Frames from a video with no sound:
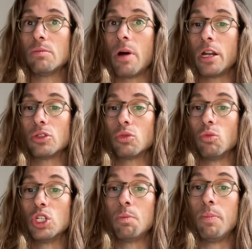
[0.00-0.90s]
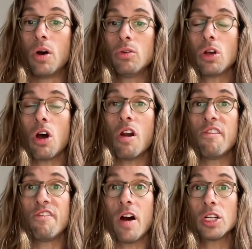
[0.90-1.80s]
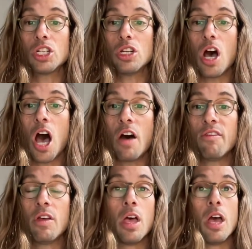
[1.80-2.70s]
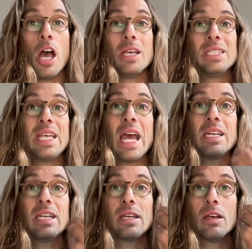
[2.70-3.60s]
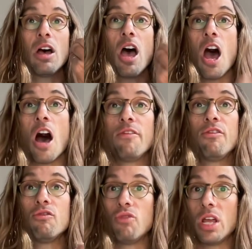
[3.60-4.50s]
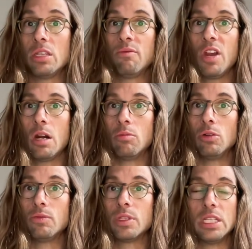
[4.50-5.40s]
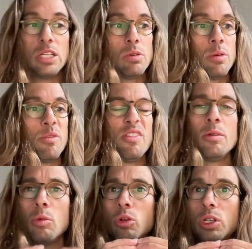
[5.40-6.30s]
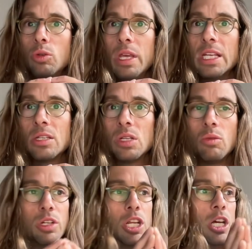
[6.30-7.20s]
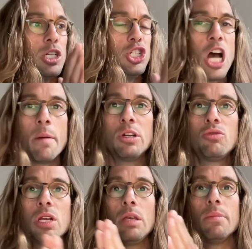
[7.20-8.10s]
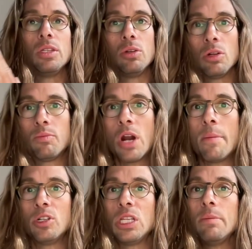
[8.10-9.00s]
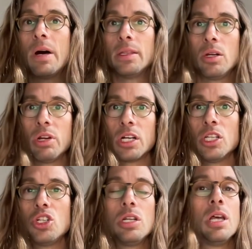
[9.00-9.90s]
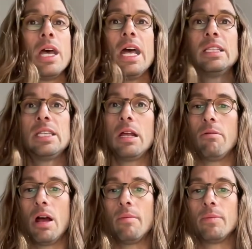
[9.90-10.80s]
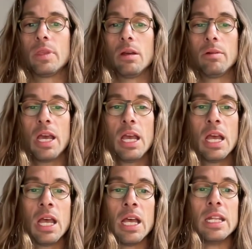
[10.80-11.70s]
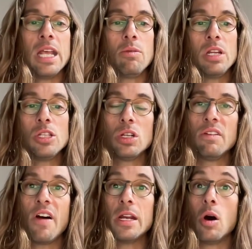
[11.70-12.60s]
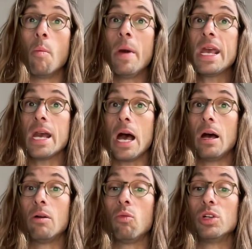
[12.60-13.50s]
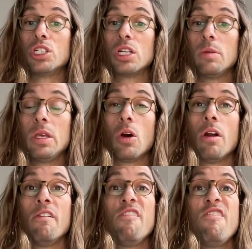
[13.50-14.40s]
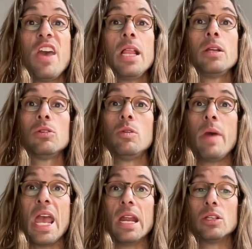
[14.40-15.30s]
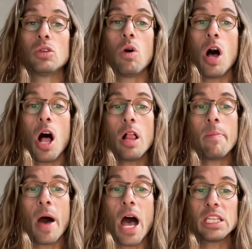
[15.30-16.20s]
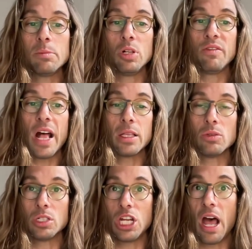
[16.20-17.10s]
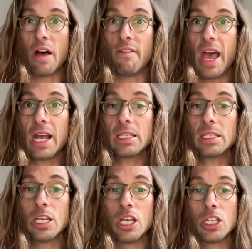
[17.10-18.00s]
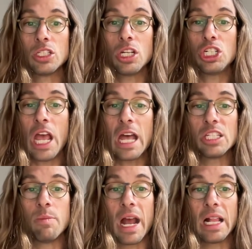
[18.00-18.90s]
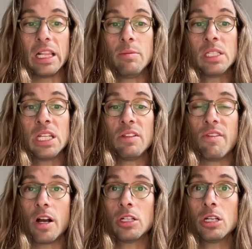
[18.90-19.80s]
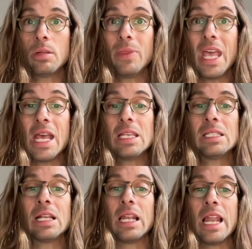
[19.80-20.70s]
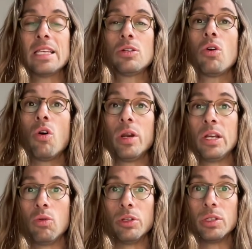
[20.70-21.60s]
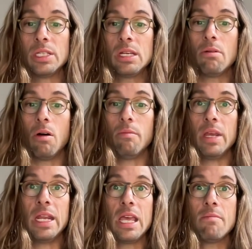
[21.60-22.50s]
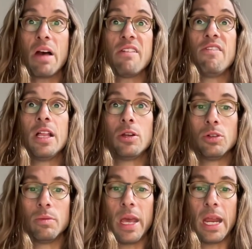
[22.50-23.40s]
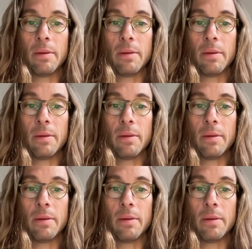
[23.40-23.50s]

models, which both are a function of a set of random variables. These random variables can be associated with geometry, material property, boundary condition, etc. Okay? Then we need to define omega, which is going to be our failure domain. So all possible values of x, such as my limit state function, is lesser or equal to 0, meaning my failure domain.